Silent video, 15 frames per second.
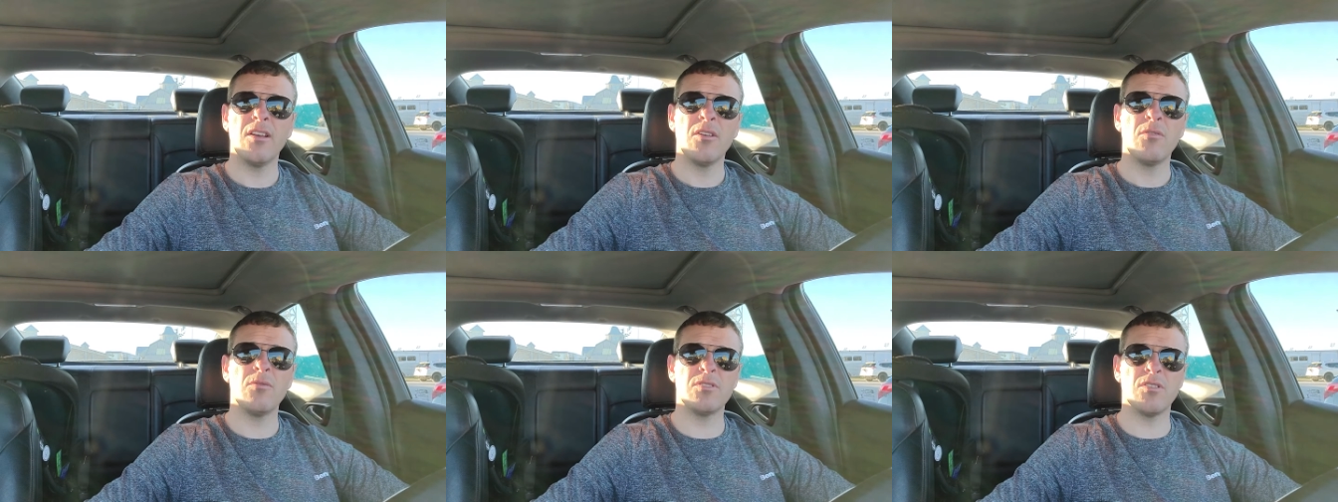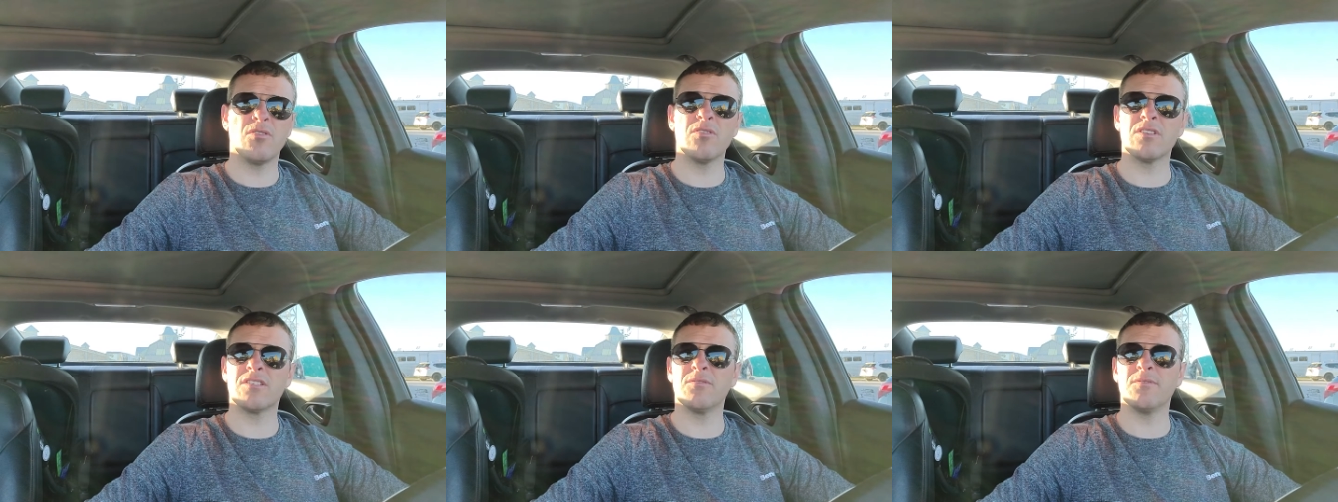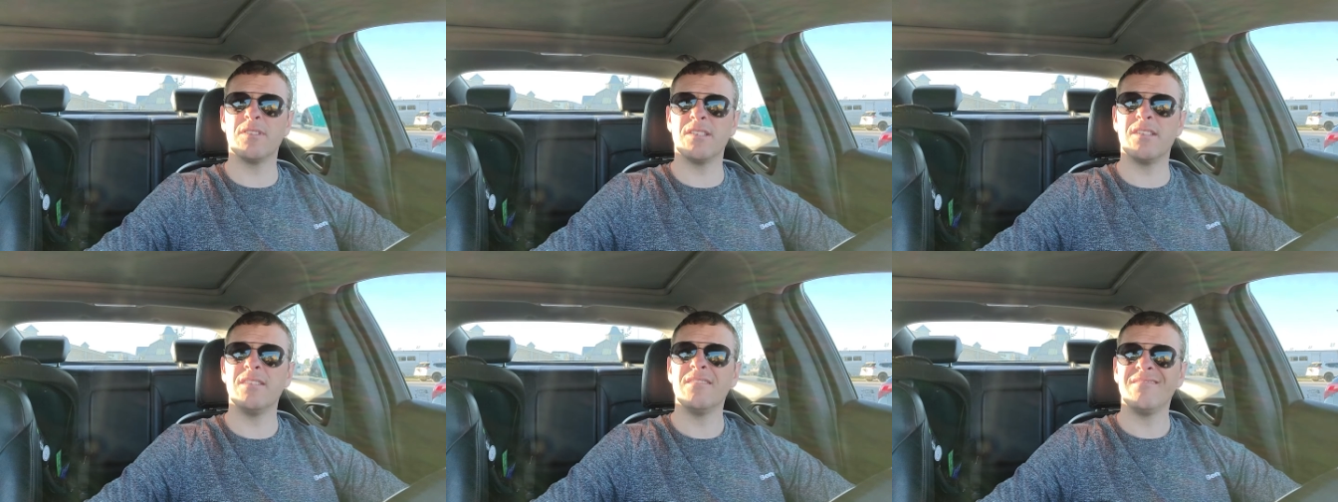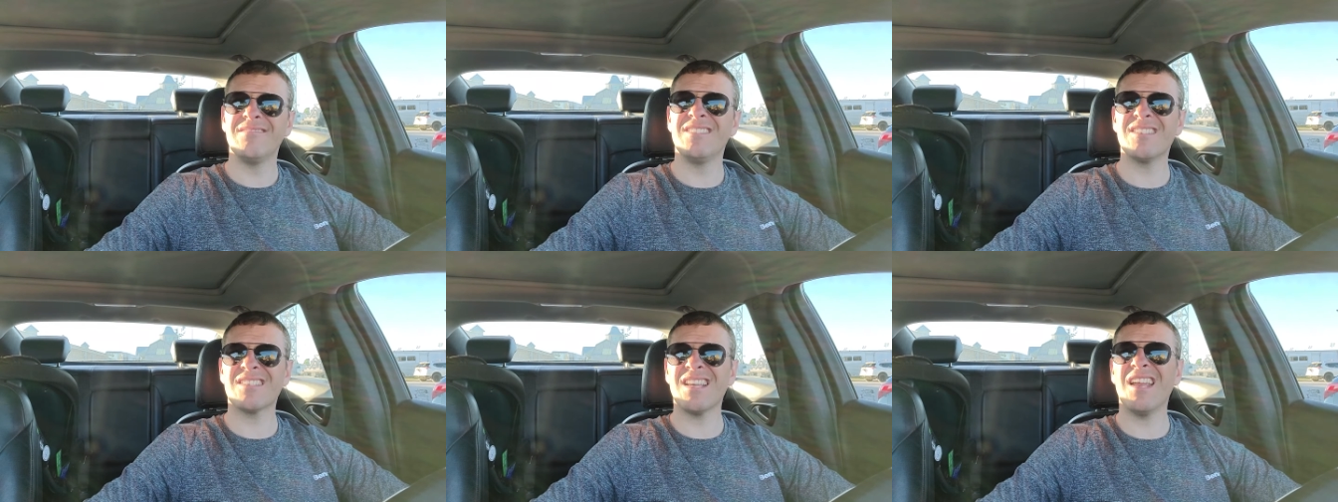It was a horse that was
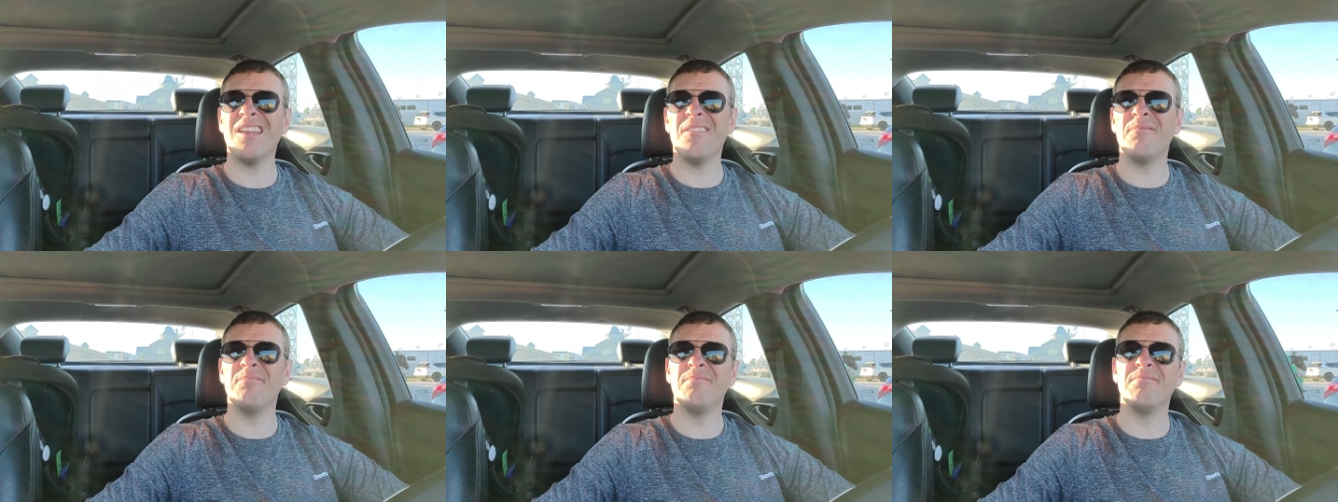just kind of